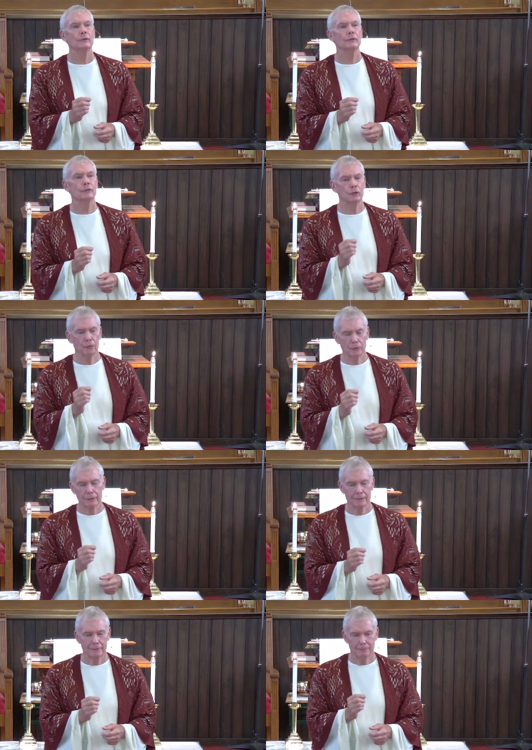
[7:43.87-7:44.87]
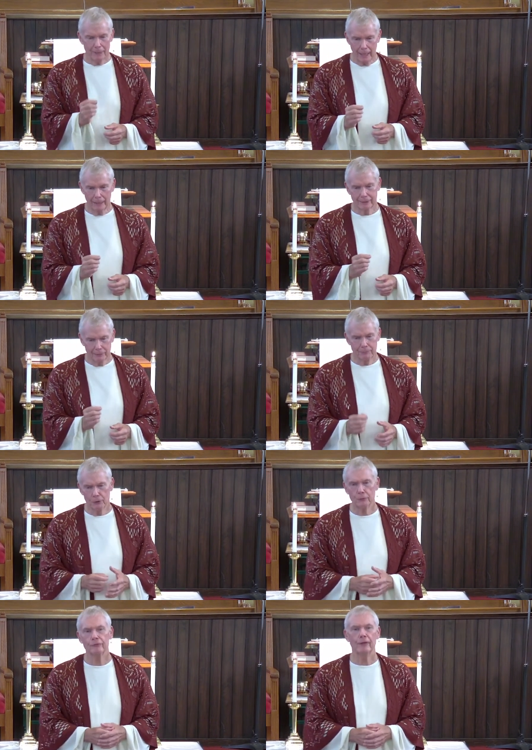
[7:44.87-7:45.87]
to mock and
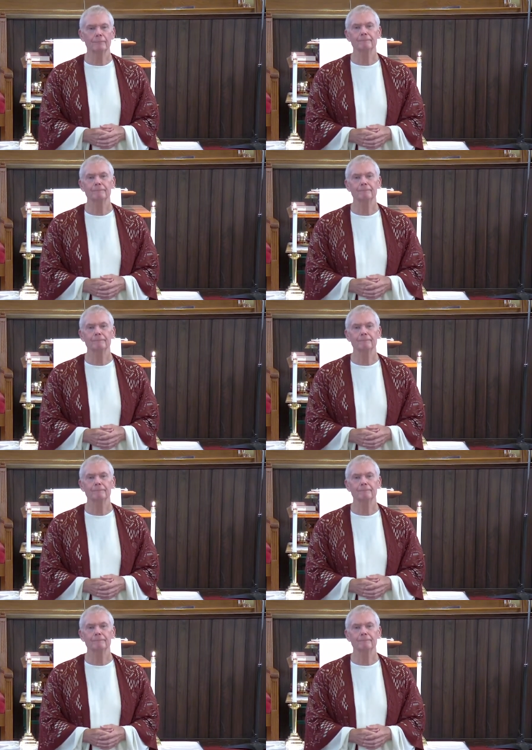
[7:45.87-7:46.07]
abuse him.